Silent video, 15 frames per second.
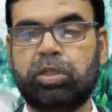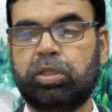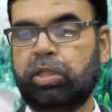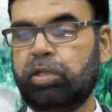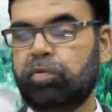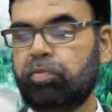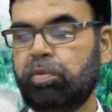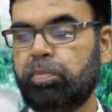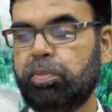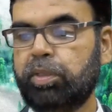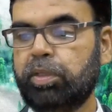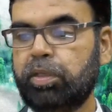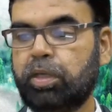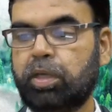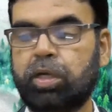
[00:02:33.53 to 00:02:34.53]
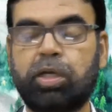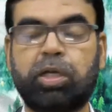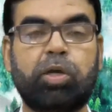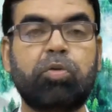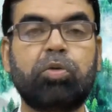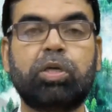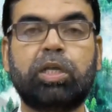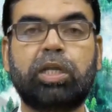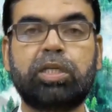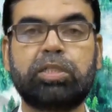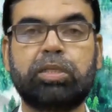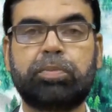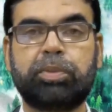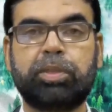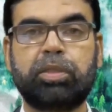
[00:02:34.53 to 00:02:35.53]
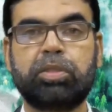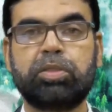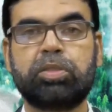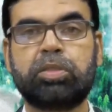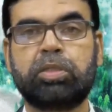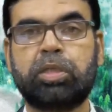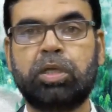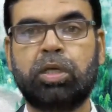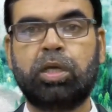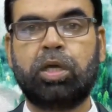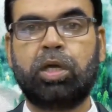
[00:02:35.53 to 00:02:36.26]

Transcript: there will be a ground glass appearance,